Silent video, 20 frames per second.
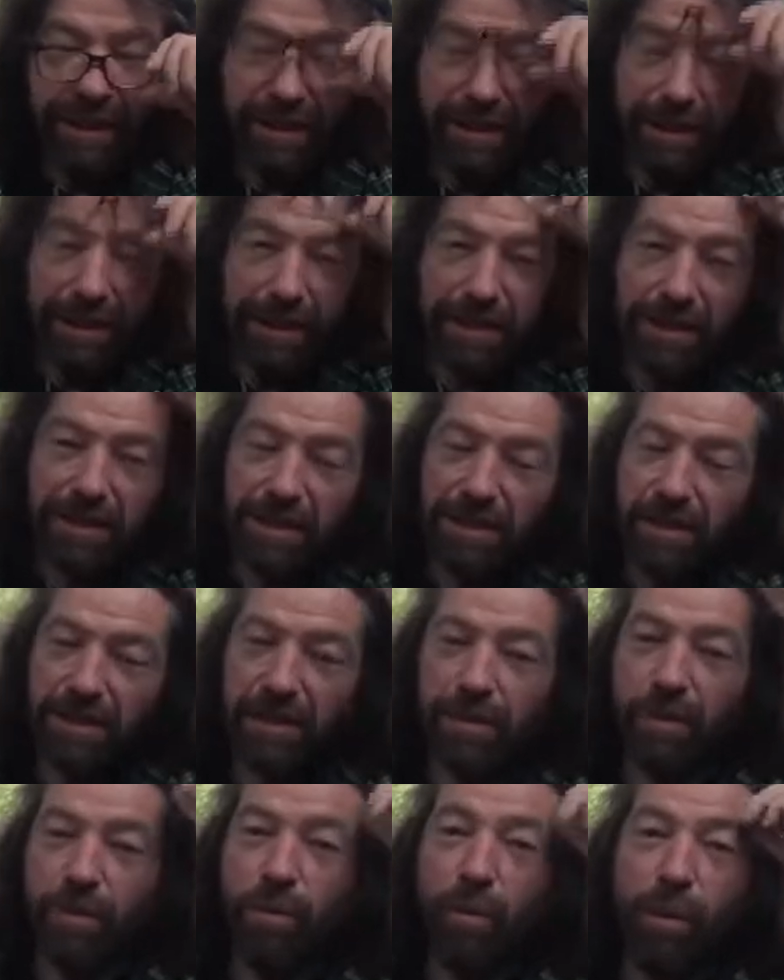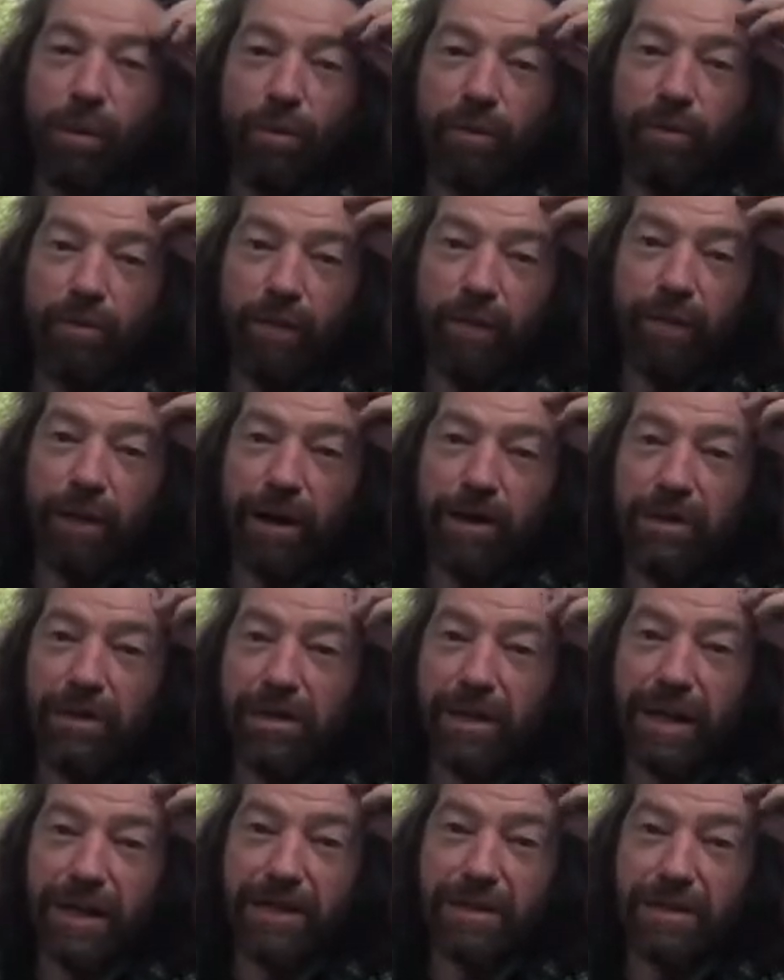This is a quote from our
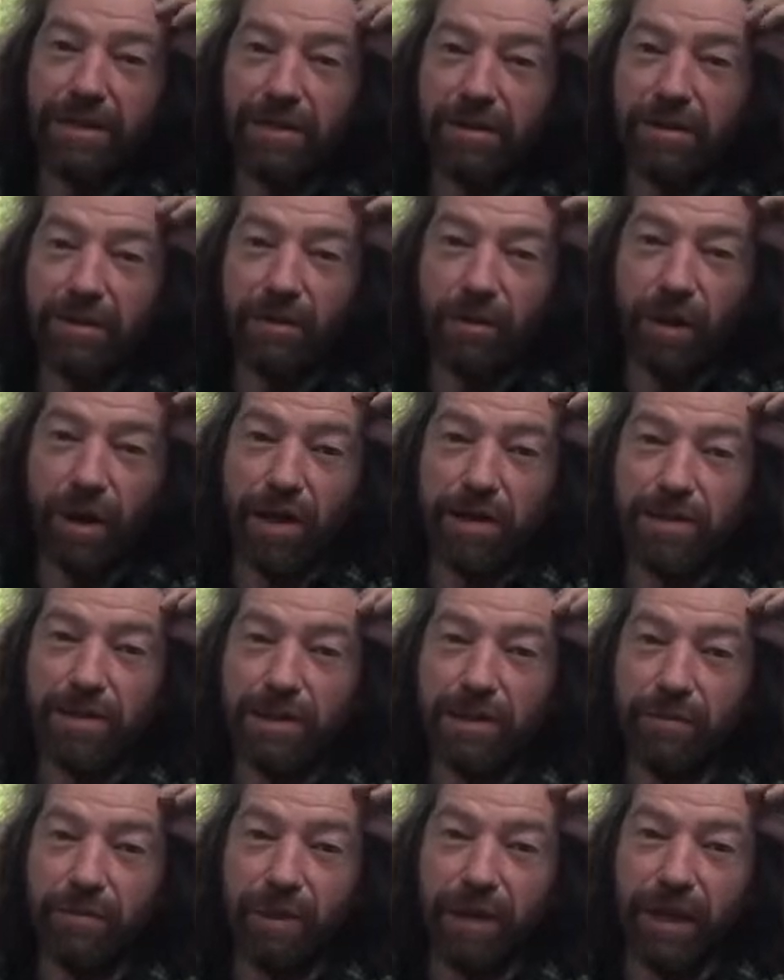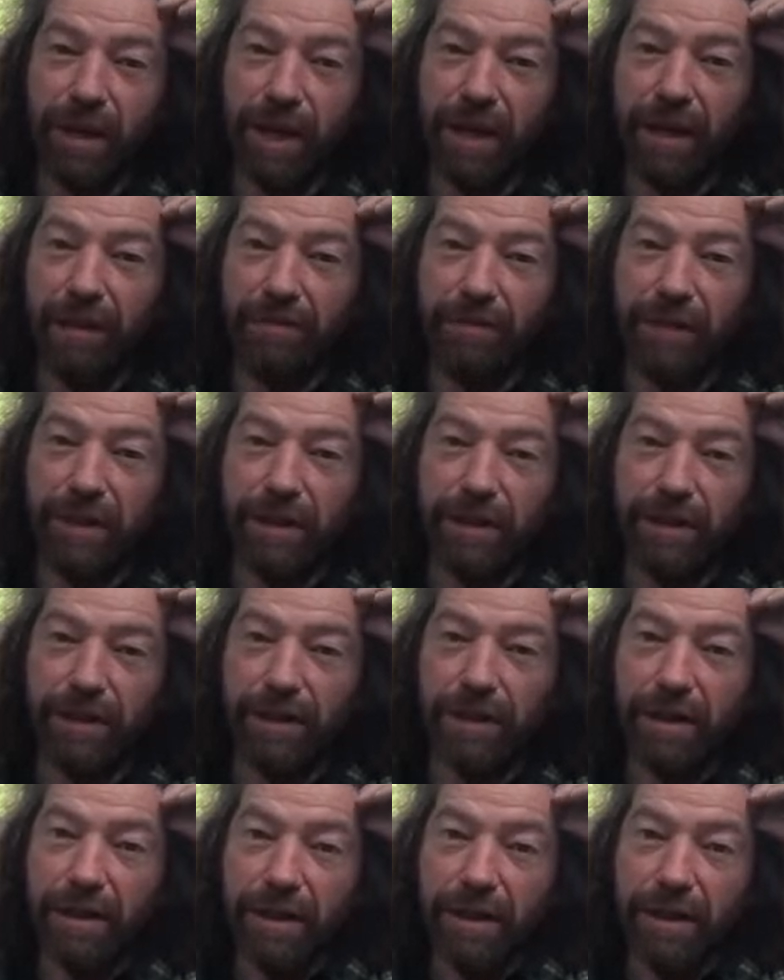Stations of the Cross that we get every year.